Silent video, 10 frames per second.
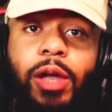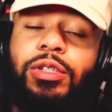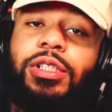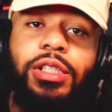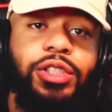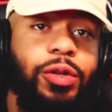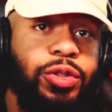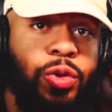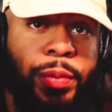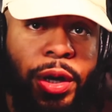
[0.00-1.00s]
Hey, what's good, Joe?
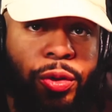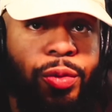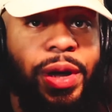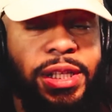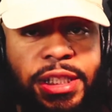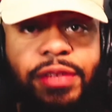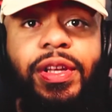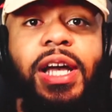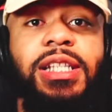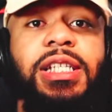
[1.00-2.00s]
It's Who Am I
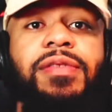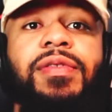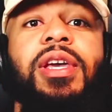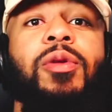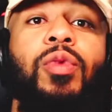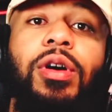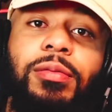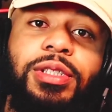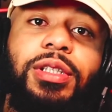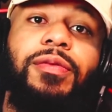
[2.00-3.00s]
TV, and
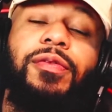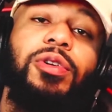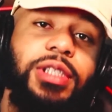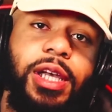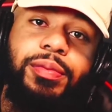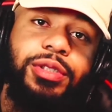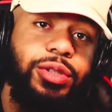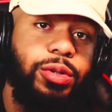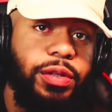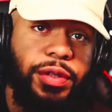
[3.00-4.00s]
welcome to the first
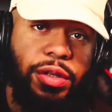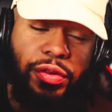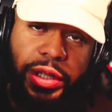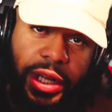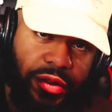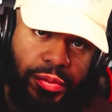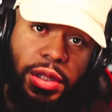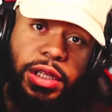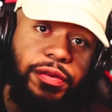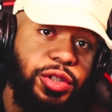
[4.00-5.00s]
episode of the Creative
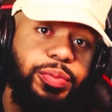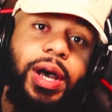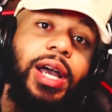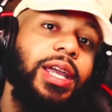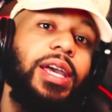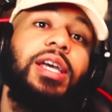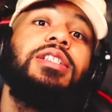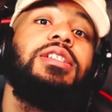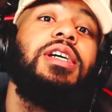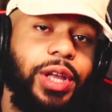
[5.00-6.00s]
Believers
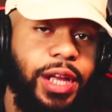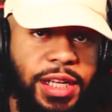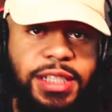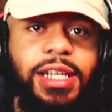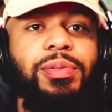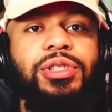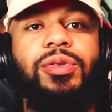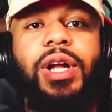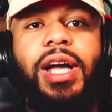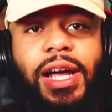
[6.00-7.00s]
podcast. In this
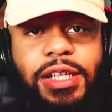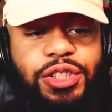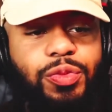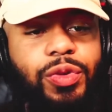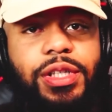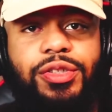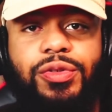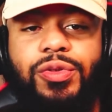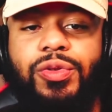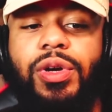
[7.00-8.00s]
episode, I kind of just wanted
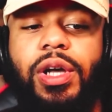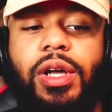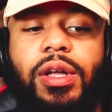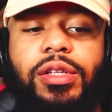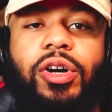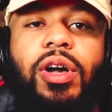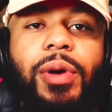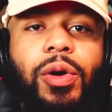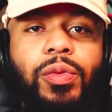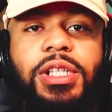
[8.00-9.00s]
to talk
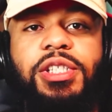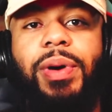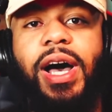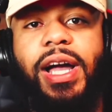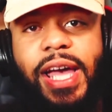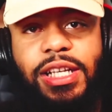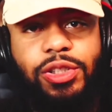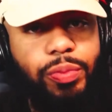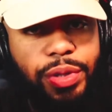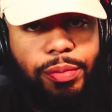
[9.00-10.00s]
about what this podcast
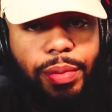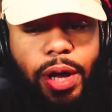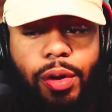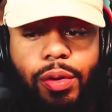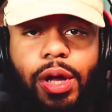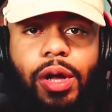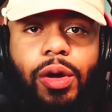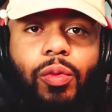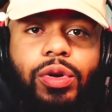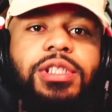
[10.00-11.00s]
will be about.
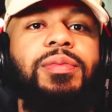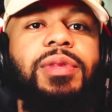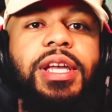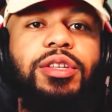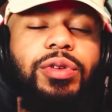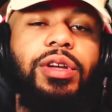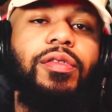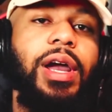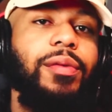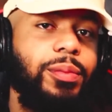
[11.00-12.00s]
What are some things you can
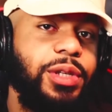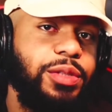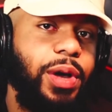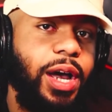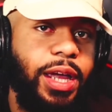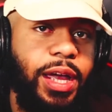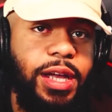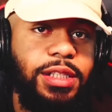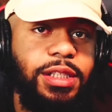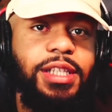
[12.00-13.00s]
grab from this
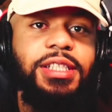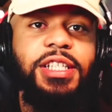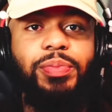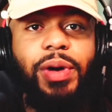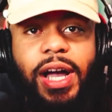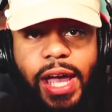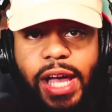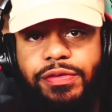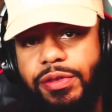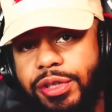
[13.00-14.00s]
podcast? Is this
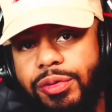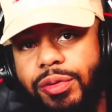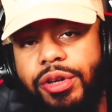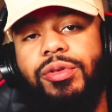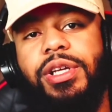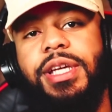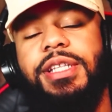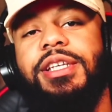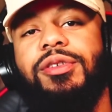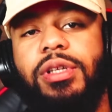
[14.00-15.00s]
podcast for you? Are you going to
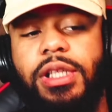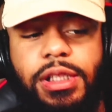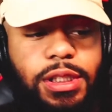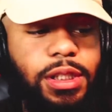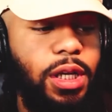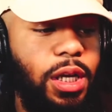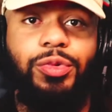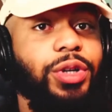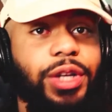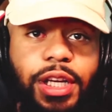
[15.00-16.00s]
continue to listen? We're
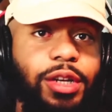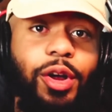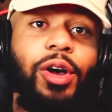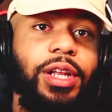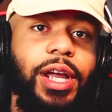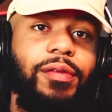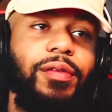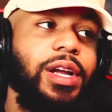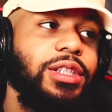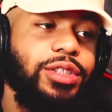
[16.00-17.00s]
going to get into all of that, right?